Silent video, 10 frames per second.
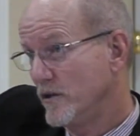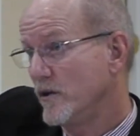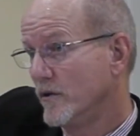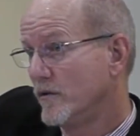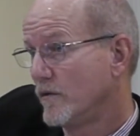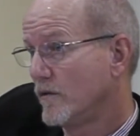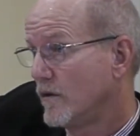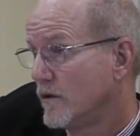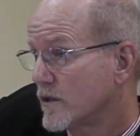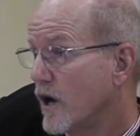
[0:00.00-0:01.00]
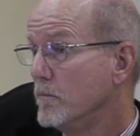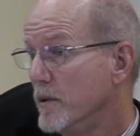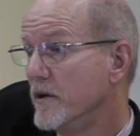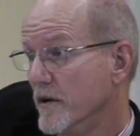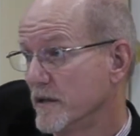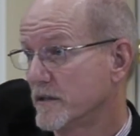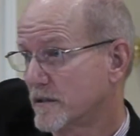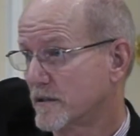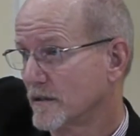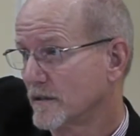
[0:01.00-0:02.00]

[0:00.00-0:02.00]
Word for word: you. It's called bitterness.